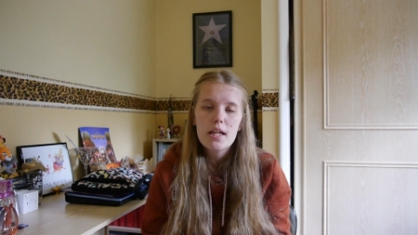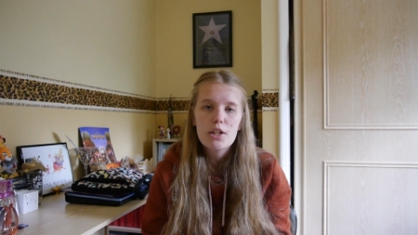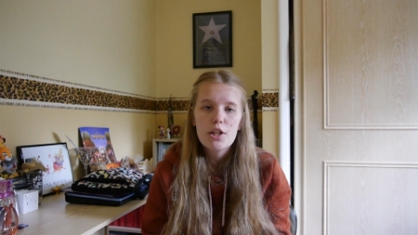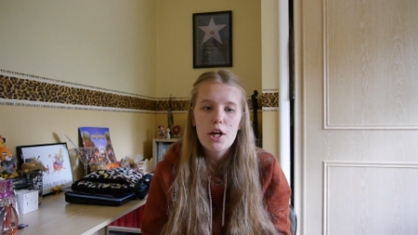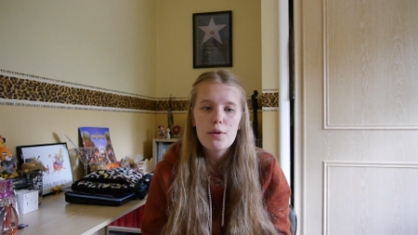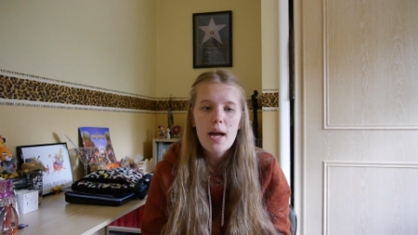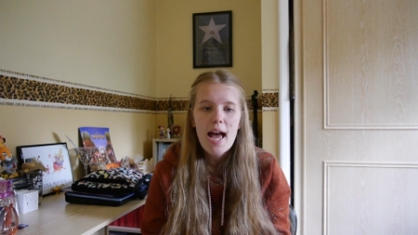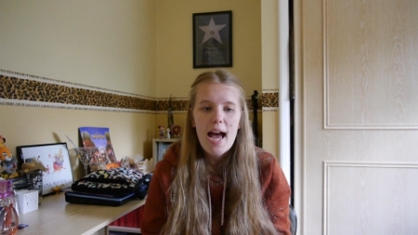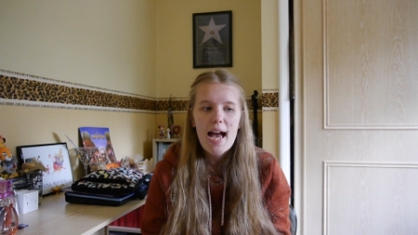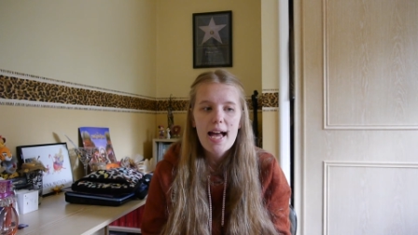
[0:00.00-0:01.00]
you know,
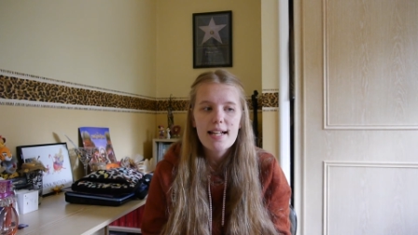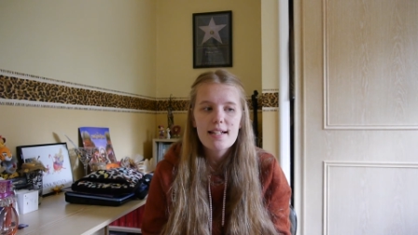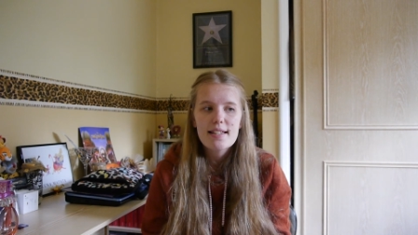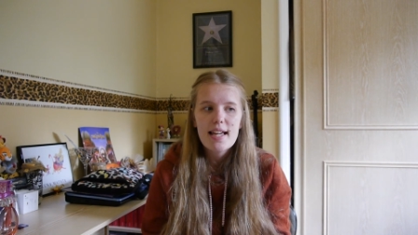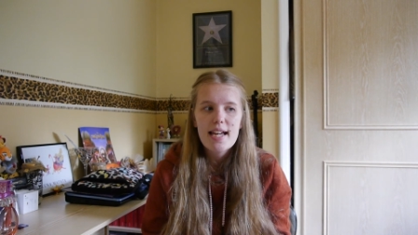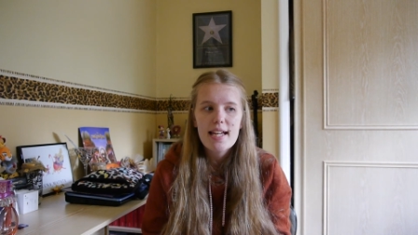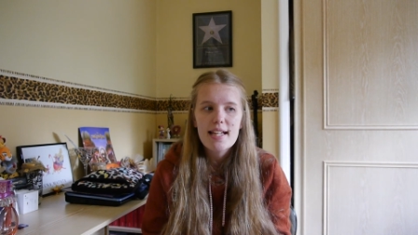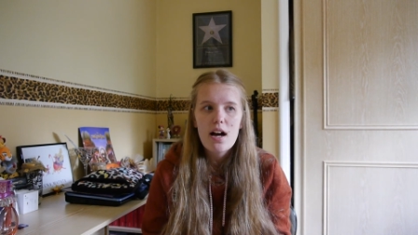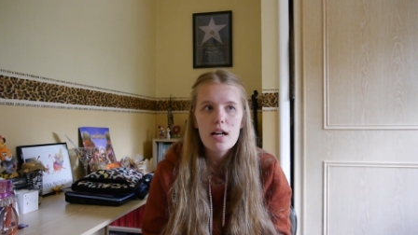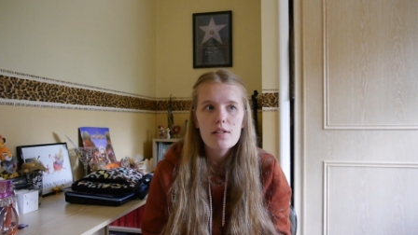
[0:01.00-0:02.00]
and they
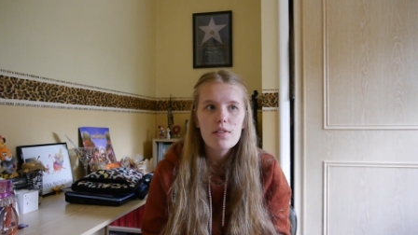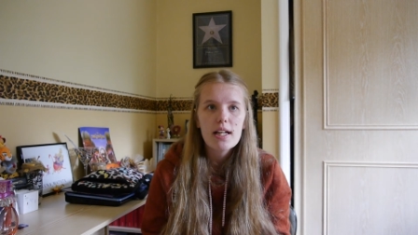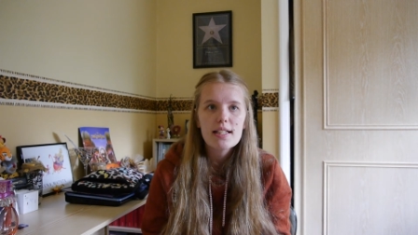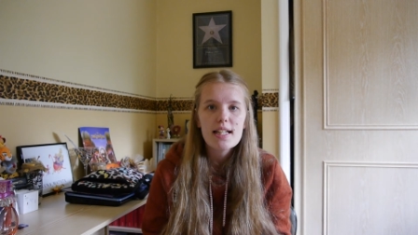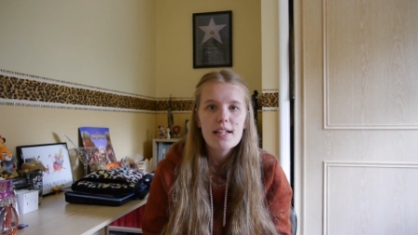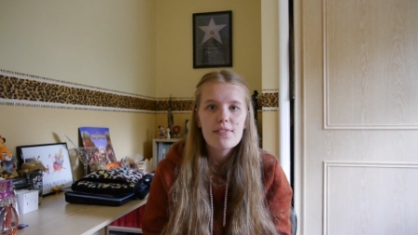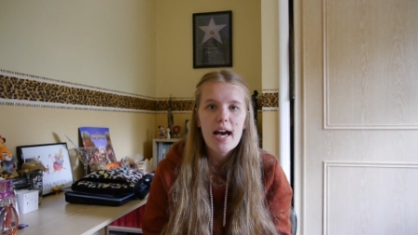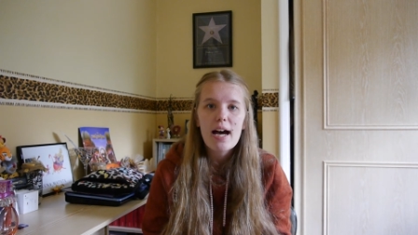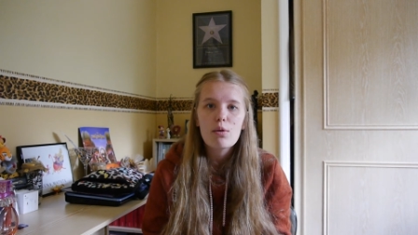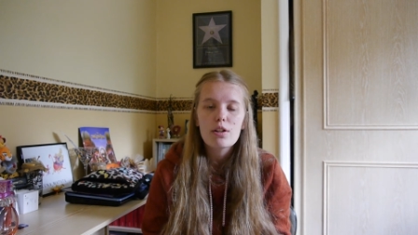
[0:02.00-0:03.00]
kind of like to give
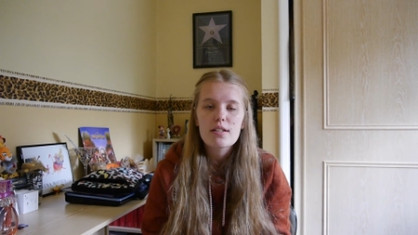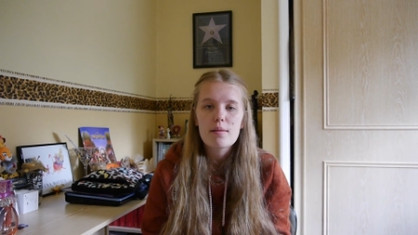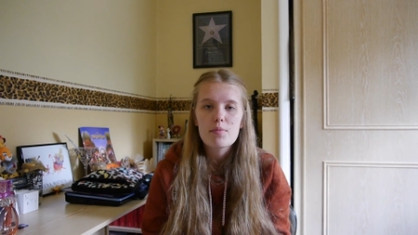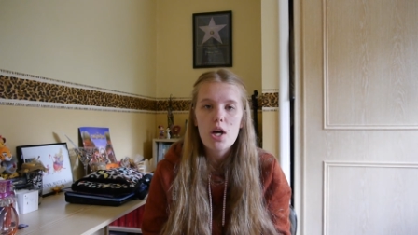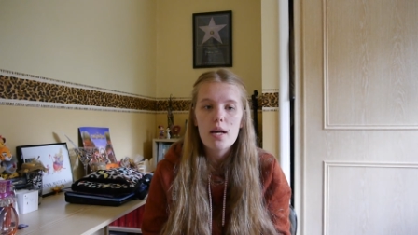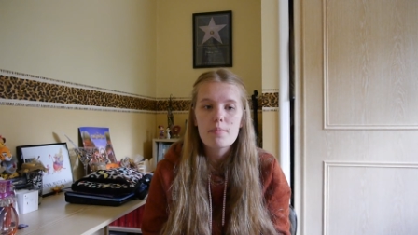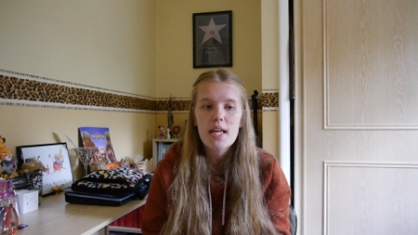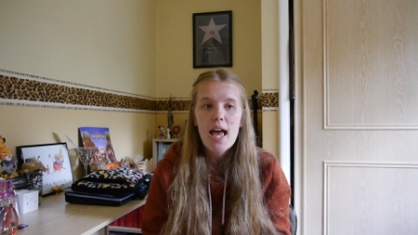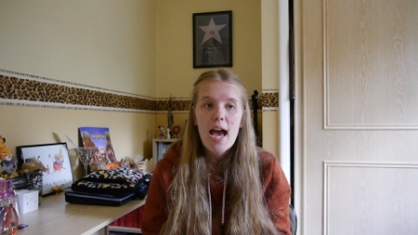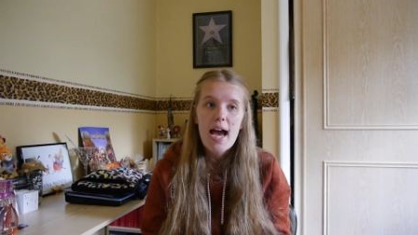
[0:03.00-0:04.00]
that outlook sometimes.